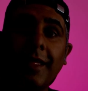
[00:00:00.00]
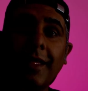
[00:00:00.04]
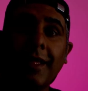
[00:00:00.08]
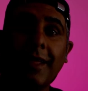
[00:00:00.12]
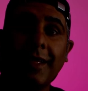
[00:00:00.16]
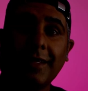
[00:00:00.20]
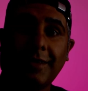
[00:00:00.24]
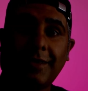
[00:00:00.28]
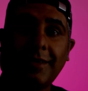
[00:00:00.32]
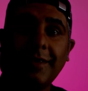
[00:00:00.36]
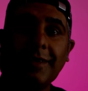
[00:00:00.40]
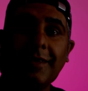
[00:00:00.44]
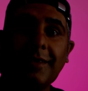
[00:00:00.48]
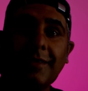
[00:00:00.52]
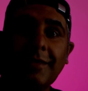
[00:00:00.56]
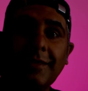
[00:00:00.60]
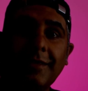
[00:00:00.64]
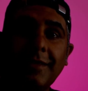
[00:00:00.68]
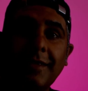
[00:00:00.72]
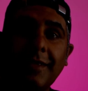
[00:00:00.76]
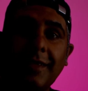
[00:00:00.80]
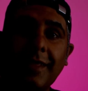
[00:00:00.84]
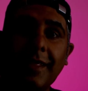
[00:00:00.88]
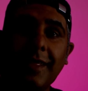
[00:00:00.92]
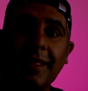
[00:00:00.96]
It is
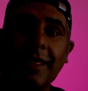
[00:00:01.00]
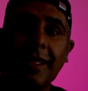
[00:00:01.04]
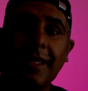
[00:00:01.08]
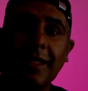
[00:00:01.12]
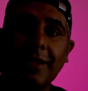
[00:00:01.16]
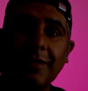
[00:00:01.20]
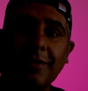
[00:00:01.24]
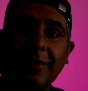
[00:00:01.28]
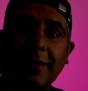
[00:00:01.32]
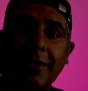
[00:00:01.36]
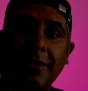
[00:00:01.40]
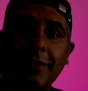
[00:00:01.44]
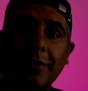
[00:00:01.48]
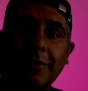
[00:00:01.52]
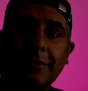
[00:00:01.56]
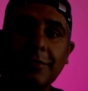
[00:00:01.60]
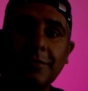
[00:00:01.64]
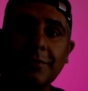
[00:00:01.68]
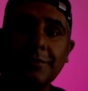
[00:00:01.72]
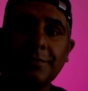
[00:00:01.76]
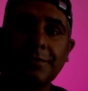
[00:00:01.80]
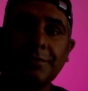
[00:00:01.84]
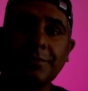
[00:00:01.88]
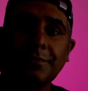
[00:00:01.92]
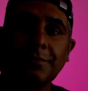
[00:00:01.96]
the
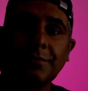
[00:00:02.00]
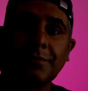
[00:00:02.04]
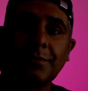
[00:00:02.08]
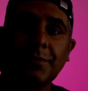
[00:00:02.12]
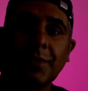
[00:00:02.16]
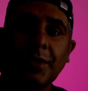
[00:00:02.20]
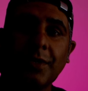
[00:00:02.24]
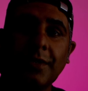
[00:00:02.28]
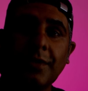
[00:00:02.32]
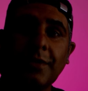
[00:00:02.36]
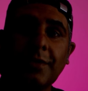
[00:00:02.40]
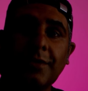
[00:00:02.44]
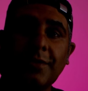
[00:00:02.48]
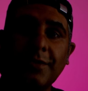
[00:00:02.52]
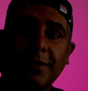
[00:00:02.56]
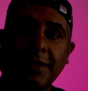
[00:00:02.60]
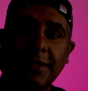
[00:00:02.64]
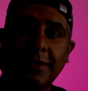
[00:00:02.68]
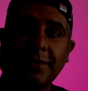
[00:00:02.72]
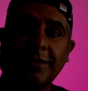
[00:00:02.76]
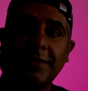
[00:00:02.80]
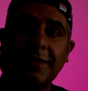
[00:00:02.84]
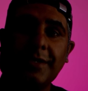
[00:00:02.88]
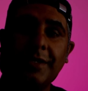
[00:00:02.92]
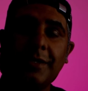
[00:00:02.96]

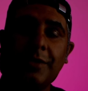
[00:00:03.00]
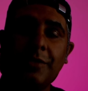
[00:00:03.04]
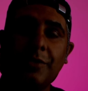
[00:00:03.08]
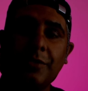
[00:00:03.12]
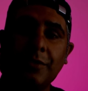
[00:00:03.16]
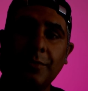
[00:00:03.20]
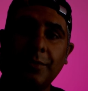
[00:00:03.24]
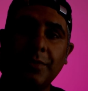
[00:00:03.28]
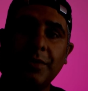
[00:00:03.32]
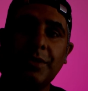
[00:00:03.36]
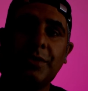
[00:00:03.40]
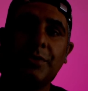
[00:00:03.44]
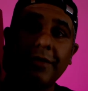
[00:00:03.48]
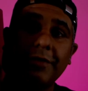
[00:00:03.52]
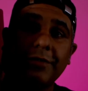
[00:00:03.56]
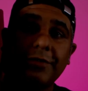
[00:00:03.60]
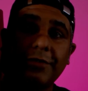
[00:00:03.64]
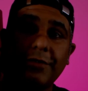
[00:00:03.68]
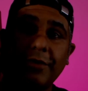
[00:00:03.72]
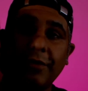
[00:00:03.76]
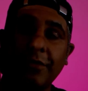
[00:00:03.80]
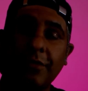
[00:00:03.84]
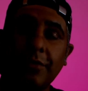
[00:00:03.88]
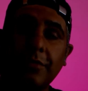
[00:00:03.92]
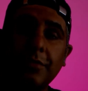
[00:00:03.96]
SL60W.
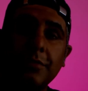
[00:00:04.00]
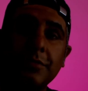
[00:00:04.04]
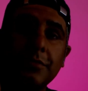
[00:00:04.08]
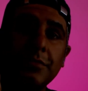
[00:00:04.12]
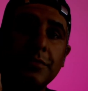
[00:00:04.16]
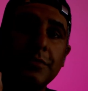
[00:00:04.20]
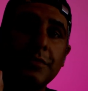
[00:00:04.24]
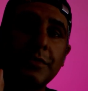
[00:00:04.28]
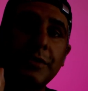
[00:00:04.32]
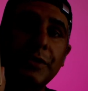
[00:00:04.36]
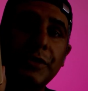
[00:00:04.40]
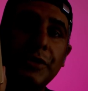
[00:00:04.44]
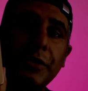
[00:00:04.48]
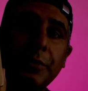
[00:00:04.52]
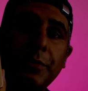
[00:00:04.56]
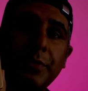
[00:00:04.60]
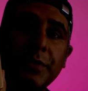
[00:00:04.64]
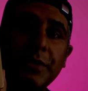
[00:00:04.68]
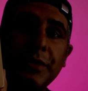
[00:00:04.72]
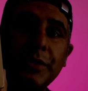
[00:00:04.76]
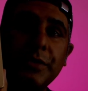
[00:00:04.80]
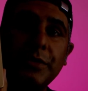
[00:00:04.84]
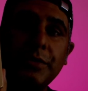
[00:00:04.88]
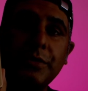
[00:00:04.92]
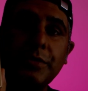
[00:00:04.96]
So the
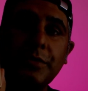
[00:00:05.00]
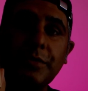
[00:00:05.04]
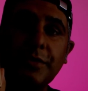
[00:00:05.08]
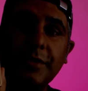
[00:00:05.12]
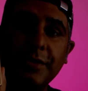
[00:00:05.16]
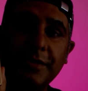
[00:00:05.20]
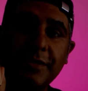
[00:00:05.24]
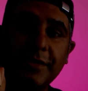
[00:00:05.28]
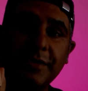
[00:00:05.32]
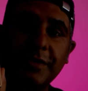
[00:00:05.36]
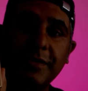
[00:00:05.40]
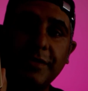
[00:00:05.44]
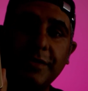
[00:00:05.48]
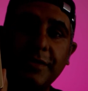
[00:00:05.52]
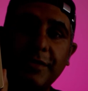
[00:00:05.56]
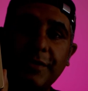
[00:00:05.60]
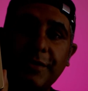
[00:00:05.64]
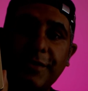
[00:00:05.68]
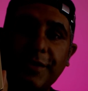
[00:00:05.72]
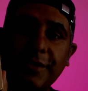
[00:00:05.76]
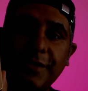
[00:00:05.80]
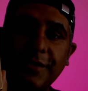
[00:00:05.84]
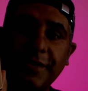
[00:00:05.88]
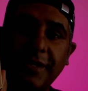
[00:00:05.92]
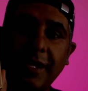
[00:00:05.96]
W doesn't
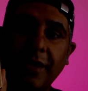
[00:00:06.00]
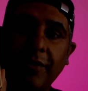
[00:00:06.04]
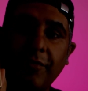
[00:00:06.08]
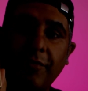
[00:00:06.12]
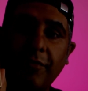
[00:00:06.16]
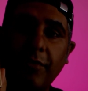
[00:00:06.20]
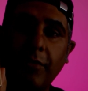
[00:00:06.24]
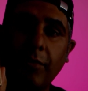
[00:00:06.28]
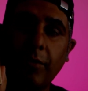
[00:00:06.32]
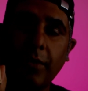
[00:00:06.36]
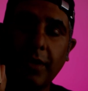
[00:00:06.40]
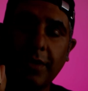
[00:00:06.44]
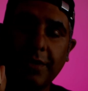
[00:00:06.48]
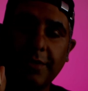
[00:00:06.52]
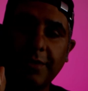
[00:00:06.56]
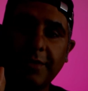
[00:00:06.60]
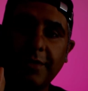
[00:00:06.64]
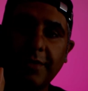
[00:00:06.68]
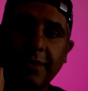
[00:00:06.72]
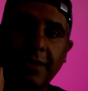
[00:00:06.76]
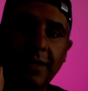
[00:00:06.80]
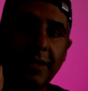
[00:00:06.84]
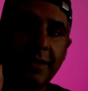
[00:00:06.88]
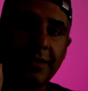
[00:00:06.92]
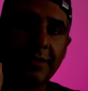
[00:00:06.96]
just stand for watts,
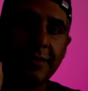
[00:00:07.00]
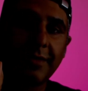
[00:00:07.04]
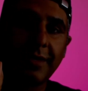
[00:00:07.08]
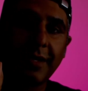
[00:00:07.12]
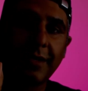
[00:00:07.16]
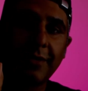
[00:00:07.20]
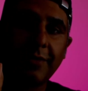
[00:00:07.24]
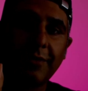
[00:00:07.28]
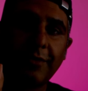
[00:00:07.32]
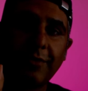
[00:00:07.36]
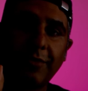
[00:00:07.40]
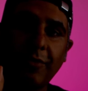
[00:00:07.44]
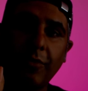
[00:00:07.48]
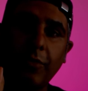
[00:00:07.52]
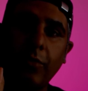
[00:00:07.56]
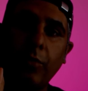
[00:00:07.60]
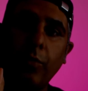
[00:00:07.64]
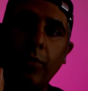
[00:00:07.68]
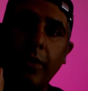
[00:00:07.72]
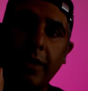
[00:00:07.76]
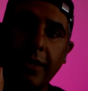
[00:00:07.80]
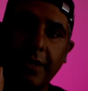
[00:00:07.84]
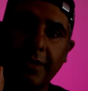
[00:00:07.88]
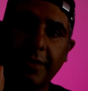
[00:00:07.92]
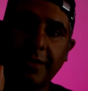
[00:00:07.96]
it stands for
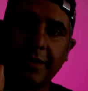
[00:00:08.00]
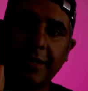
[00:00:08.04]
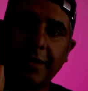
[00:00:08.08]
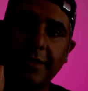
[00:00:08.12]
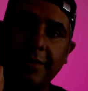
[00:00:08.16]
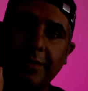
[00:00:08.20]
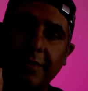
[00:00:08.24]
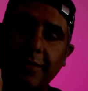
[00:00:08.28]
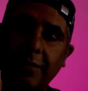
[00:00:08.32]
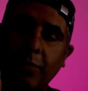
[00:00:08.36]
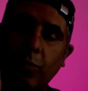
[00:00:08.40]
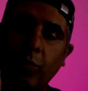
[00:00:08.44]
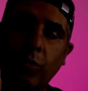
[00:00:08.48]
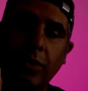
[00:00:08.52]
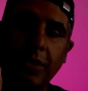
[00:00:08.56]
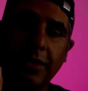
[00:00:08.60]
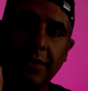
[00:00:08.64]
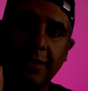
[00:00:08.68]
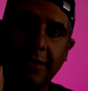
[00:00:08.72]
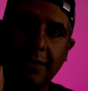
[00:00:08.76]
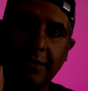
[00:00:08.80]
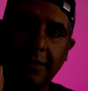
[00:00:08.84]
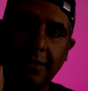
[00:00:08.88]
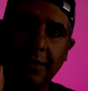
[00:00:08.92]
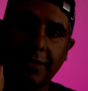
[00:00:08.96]
white, as in
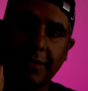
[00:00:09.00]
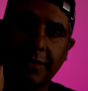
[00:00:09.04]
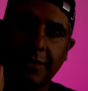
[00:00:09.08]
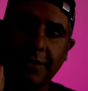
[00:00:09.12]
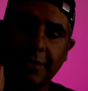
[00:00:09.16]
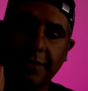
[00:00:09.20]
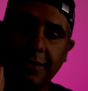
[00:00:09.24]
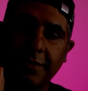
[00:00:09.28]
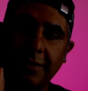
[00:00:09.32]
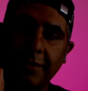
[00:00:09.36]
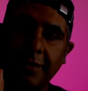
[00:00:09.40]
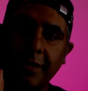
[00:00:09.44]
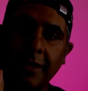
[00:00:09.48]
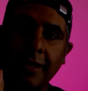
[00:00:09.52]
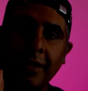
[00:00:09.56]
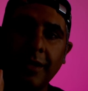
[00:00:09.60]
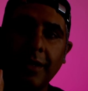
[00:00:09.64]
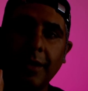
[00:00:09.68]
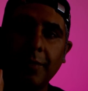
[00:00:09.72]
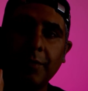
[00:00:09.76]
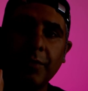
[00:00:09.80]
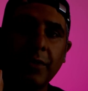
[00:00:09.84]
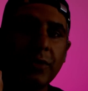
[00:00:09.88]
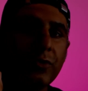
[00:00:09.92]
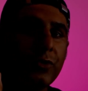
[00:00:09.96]
white light.
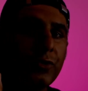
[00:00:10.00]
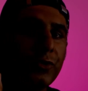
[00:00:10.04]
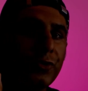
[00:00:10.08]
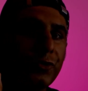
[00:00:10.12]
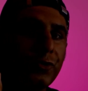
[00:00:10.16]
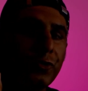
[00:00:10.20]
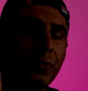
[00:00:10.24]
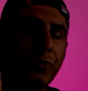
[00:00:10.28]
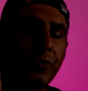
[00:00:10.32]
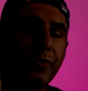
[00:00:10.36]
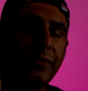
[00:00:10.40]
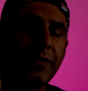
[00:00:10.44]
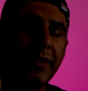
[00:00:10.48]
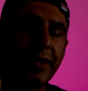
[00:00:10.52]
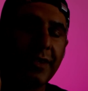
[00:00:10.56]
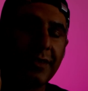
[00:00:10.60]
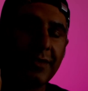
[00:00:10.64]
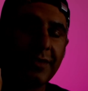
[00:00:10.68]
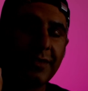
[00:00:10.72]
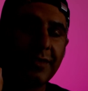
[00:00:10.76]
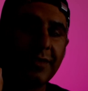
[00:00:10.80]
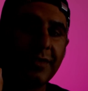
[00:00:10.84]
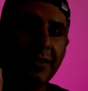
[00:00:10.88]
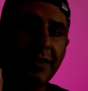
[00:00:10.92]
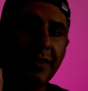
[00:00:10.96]
I'm not too sure if it
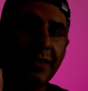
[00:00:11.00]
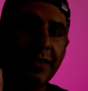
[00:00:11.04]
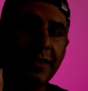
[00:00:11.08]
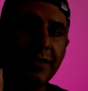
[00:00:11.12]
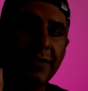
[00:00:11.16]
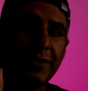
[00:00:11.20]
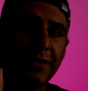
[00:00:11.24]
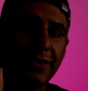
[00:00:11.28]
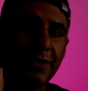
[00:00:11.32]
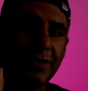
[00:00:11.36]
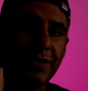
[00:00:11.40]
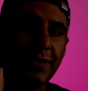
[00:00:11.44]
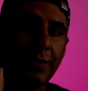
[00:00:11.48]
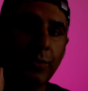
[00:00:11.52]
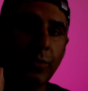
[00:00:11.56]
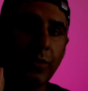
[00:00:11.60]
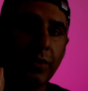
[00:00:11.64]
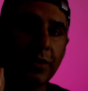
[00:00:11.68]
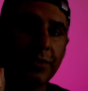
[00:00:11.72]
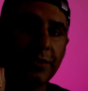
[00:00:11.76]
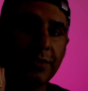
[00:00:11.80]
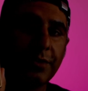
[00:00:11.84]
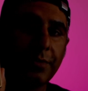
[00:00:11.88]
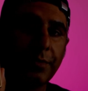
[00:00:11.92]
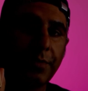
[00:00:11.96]
is 60
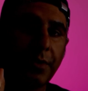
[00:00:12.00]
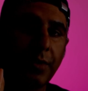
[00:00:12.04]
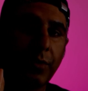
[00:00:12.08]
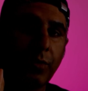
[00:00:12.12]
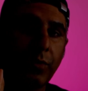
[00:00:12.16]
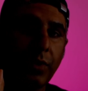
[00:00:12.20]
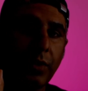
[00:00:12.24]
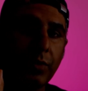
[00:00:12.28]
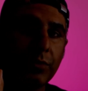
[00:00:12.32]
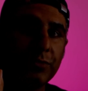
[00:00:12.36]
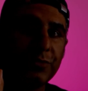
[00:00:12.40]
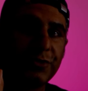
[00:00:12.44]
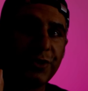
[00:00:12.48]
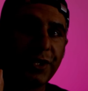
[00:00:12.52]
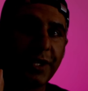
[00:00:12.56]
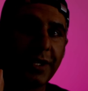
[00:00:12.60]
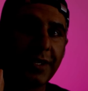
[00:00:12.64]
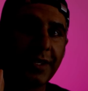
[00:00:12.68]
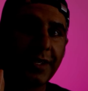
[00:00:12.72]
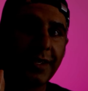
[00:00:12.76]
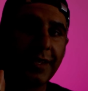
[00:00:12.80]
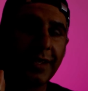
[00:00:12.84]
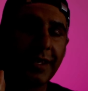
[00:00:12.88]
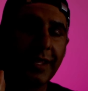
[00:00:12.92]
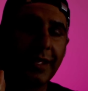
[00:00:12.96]
watts, but we'll check
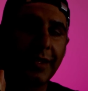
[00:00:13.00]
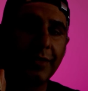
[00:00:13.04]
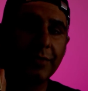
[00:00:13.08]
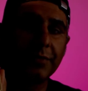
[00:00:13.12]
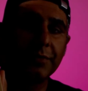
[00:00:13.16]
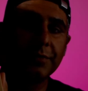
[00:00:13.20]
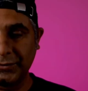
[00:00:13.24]
it now.